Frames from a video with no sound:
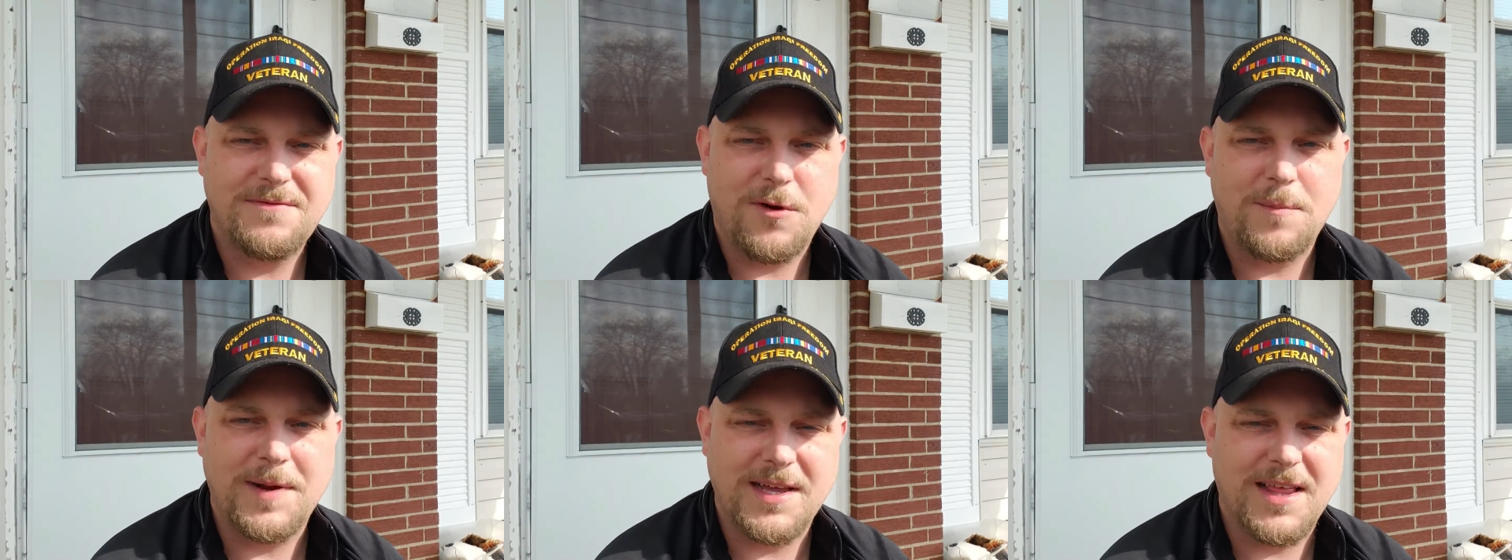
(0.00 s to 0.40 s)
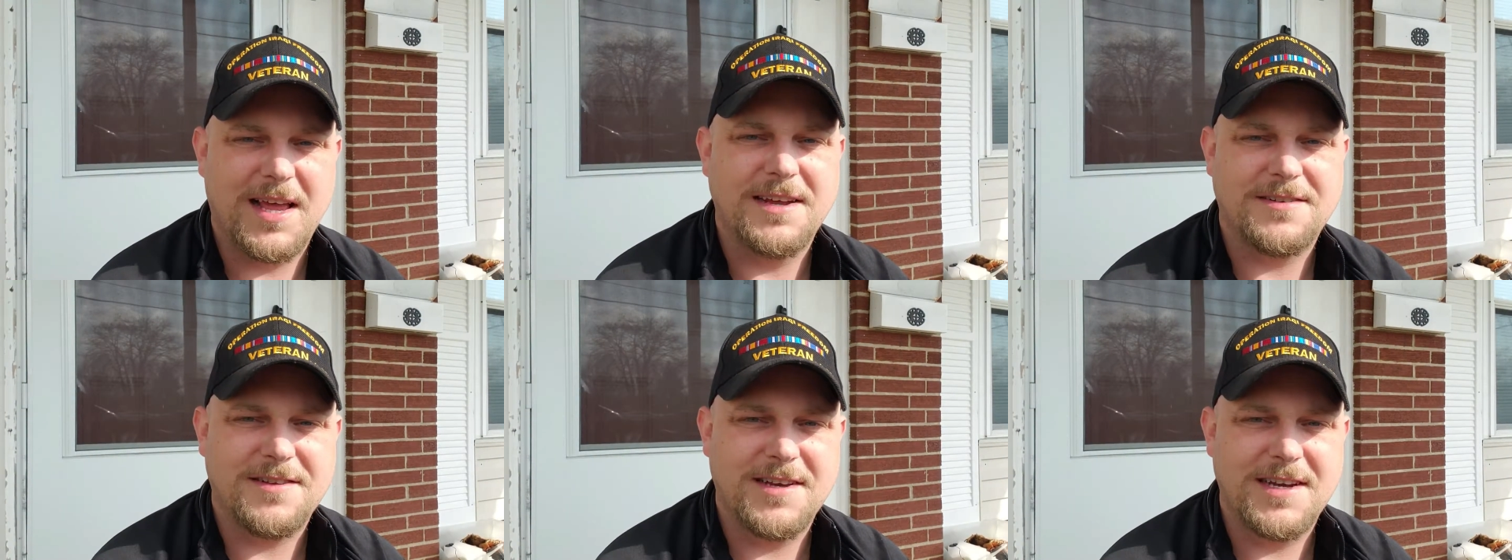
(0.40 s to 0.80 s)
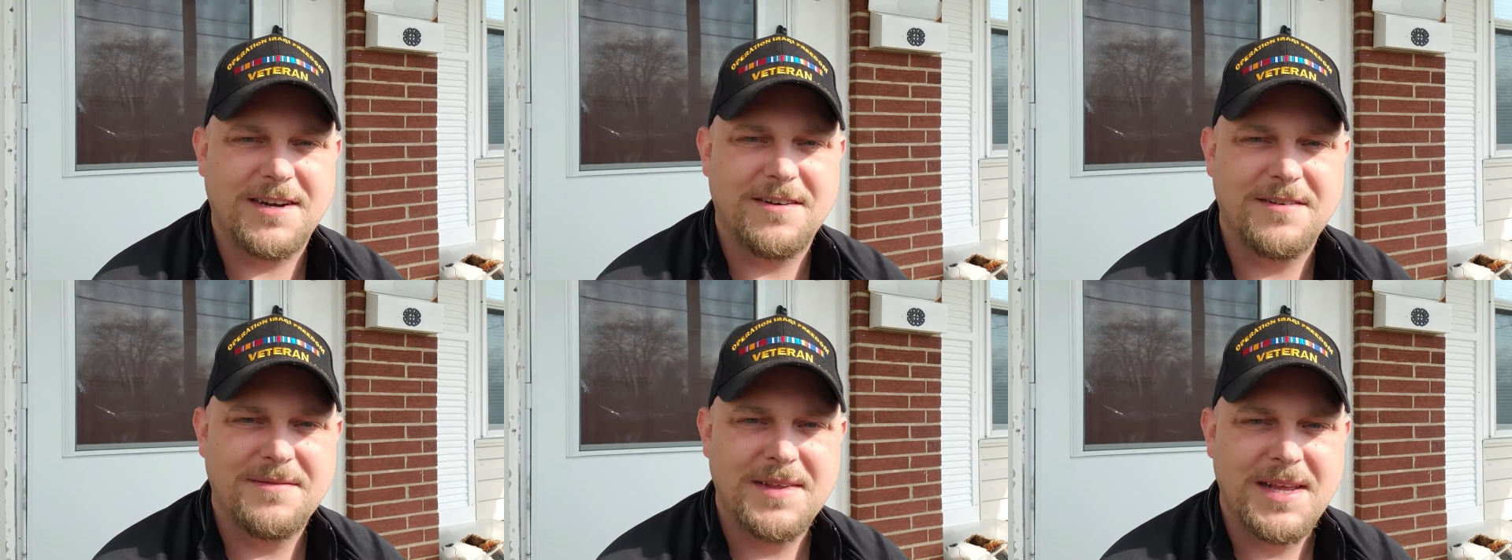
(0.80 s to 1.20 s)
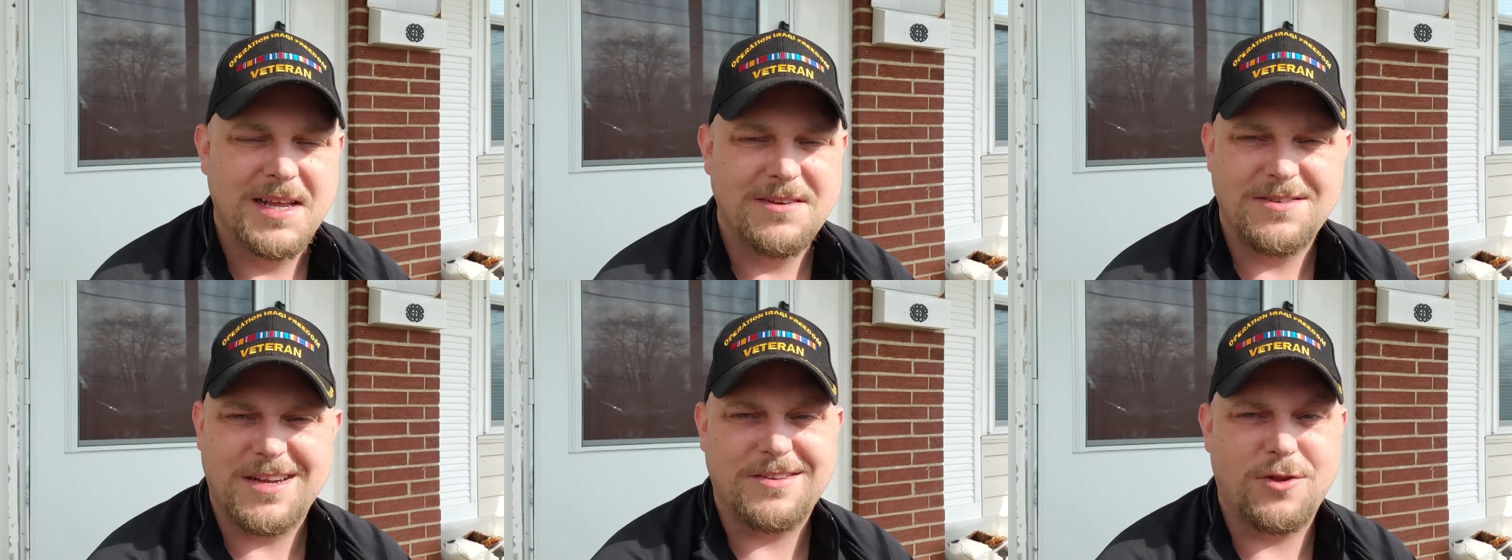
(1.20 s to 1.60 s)
foaming glass cleaner,
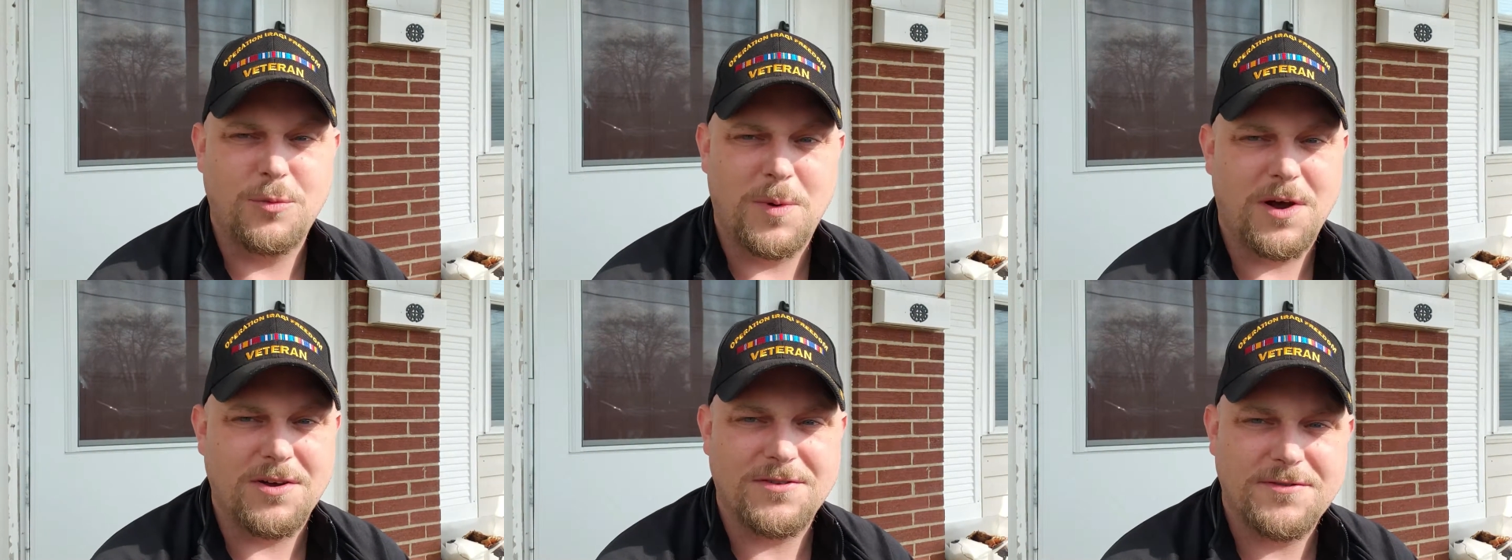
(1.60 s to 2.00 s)
for like $2.